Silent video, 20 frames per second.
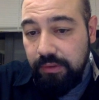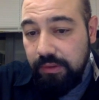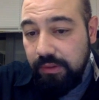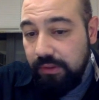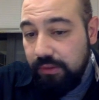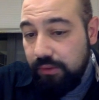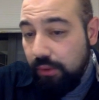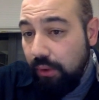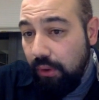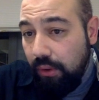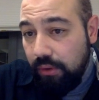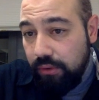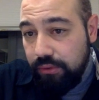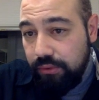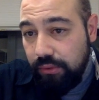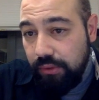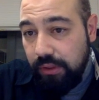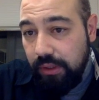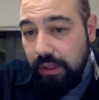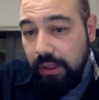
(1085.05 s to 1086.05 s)
these holes,
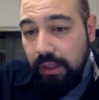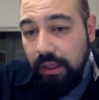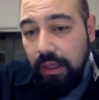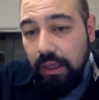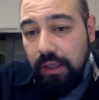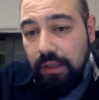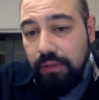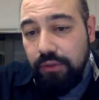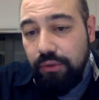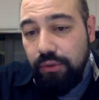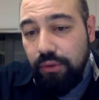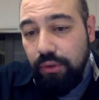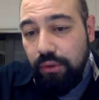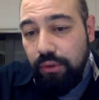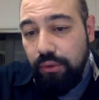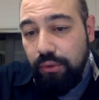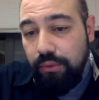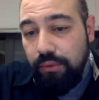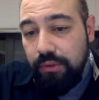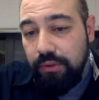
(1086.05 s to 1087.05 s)
okay? So
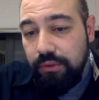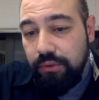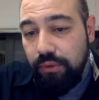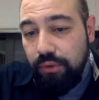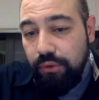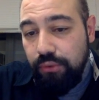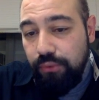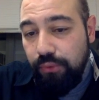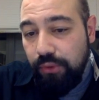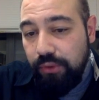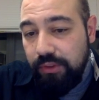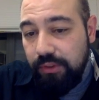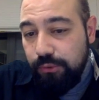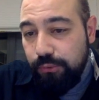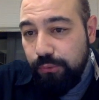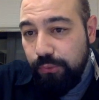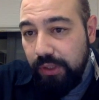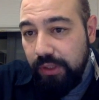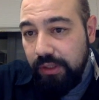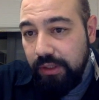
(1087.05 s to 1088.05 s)
you will search for this
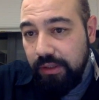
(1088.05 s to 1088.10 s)
one,